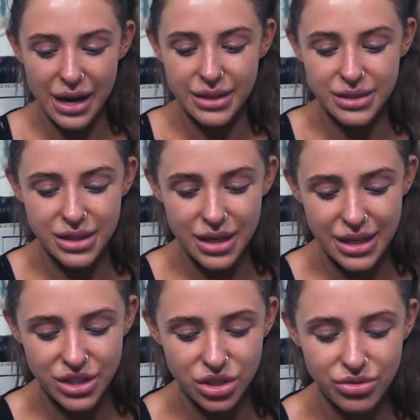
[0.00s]
and
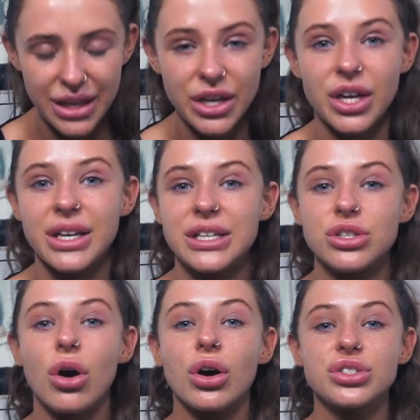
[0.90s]
it's just really good, like,
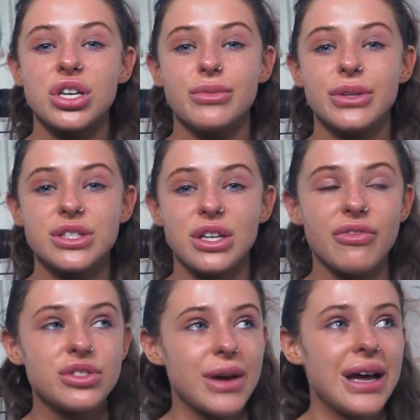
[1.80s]
talking to them and stuff
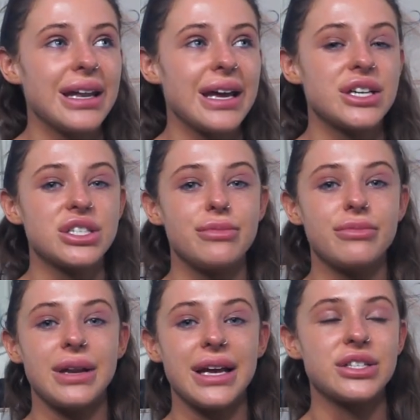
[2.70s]
as well, like, because you
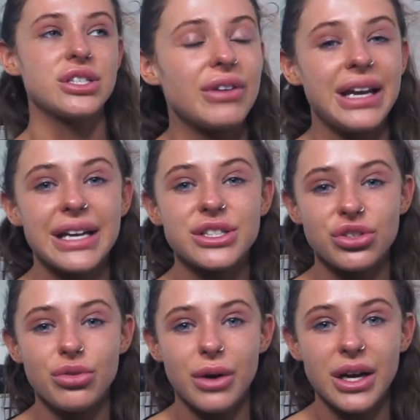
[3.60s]
like just relate
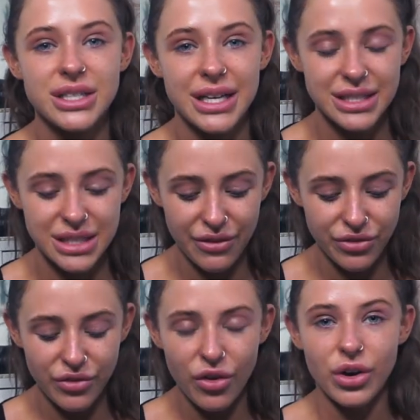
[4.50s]
so much, like, it's as if
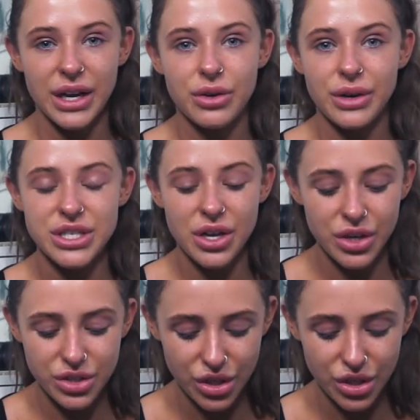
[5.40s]
you've already known each other.